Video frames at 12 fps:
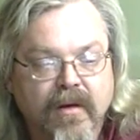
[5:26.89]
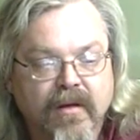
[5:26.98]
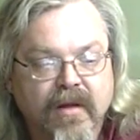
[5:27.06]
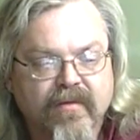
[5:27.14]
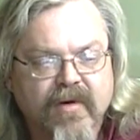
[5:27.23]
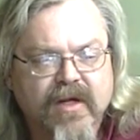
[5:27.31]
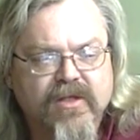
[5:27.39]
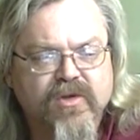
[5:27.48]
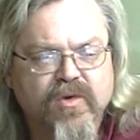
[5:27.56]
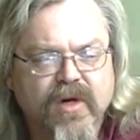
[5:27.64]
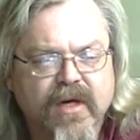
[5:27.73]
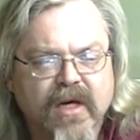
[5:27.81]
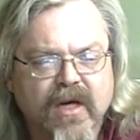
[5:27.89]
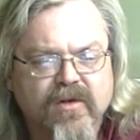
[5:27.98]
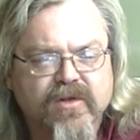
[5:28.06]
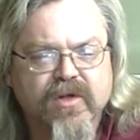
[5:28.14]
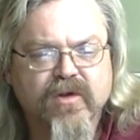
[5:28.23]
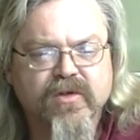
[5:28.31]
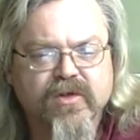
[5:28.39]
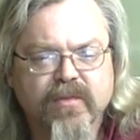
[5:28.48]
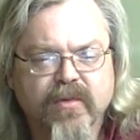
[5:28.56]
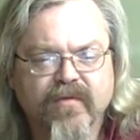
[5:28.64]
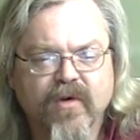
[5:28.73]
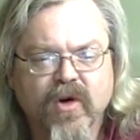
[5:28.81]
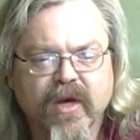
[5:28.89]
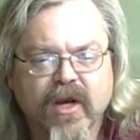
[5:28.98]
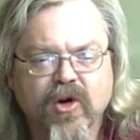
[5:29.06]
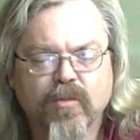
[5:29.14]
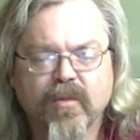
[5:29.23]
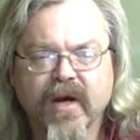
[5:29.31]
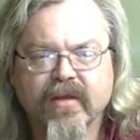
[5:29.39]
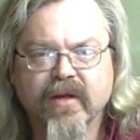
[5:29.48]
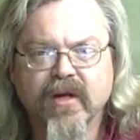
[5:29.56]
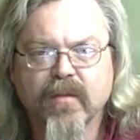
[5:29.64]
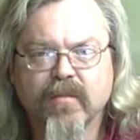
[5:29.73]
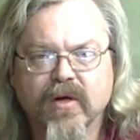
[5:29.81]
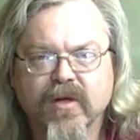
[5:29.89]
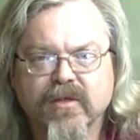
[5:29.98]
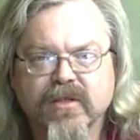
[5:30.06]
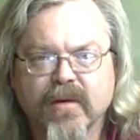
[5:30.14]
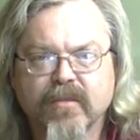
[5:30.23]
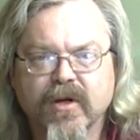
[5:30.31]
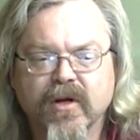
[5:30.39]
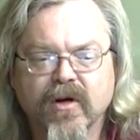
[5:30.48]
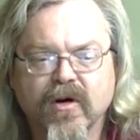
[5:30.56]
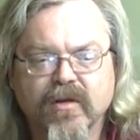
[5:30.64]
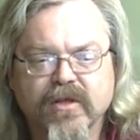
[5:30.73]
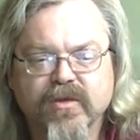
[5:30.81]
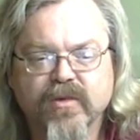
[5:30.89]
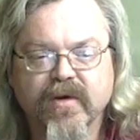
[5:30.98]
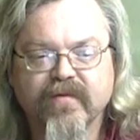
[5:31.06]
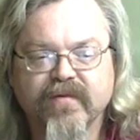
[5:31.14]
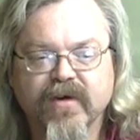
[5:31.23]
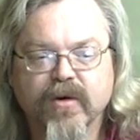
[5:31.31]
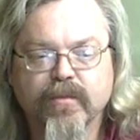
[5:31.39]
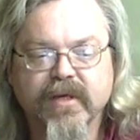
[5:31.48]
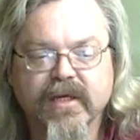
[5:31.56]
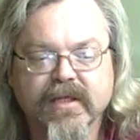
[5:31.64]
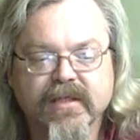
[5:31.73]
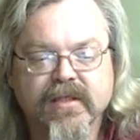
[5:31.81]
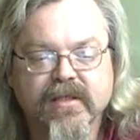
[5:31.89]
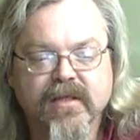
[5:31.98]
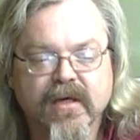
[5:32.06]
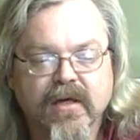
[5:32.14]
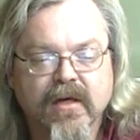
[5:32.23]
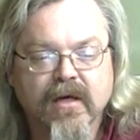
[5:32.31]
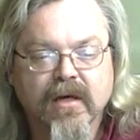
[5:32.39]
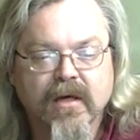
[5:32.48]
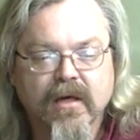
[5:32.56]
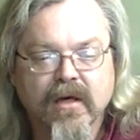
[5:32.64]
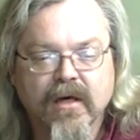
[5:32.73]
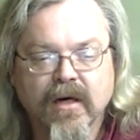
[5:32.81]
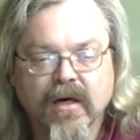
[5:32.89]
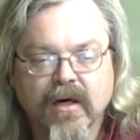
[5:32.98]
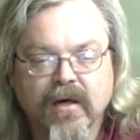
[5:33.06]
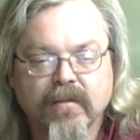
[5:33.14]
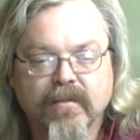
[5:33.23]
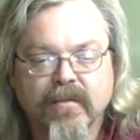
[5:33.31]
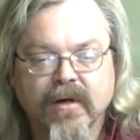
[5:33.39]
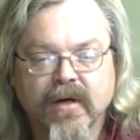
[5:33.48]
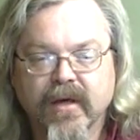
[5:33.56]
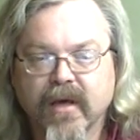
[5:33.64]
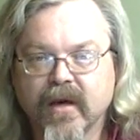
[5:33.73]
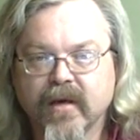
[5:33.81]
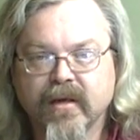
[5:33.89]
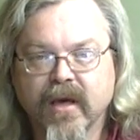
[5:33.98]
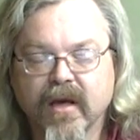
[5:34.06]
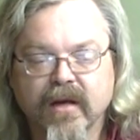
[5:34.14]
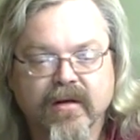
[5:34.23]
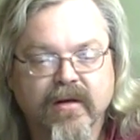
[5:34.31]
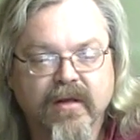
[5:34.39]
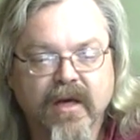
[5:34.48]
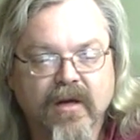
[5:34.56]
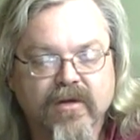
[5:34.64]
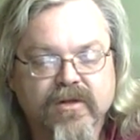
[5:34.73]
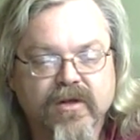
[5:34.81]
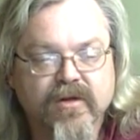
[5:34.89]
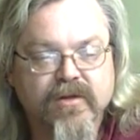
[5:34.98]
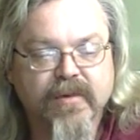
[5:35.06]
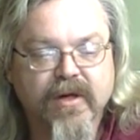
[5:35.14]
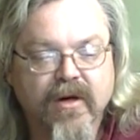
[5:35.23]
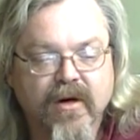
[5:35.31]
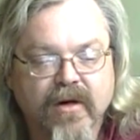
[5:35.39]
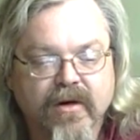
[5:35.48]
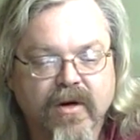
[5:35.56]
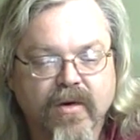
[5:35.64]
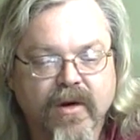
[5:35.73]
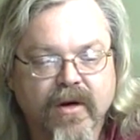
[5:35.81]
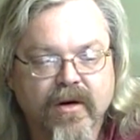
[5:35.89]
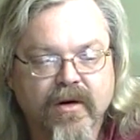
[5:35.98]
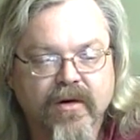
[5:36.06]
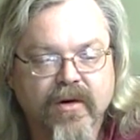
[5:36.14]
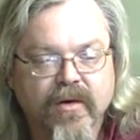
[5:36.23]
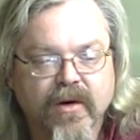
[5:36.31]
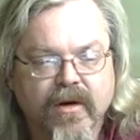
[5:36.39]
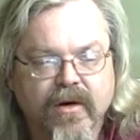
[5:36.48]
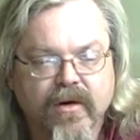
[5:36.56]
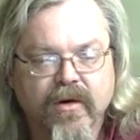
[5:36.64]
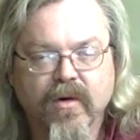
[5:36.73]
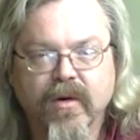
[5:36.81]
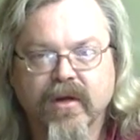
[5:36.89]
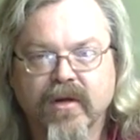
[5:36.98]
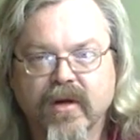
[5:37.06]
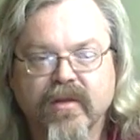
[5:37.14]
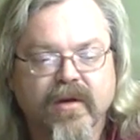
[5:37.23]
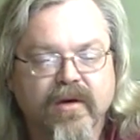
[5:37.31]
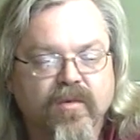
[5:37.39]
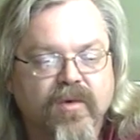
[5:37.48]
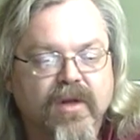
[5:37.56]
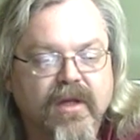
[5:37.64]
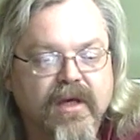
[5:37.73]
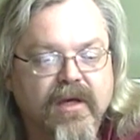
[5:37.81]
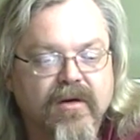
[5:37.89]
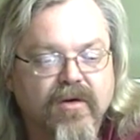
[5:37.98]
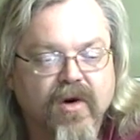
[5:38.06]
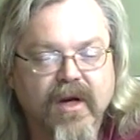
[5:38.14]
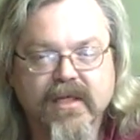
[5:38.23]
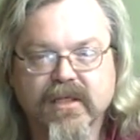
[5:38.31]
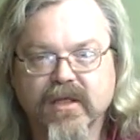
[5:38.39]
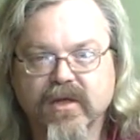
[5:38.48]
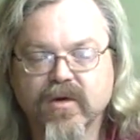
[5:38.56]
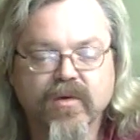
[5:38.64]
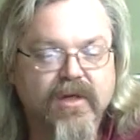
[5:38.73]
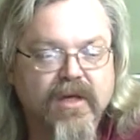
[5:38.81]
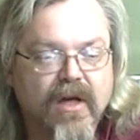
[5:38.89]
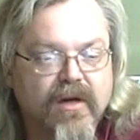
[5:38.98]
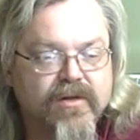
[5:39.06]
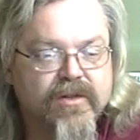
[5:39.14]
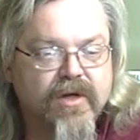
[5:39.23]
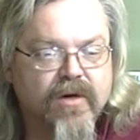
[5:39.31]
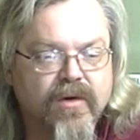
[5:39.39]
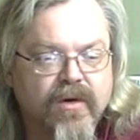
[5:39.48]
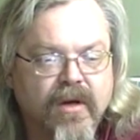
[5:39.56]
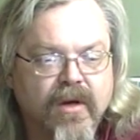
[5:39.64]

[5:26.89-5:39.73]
they've got a story, Yellowstone supervolcano by the numbers. I'm going to call this one a fear piece. Um, again, Yellowstone's been ongoing, ongoing, ongoing nothing really crazy new in Yellowstone.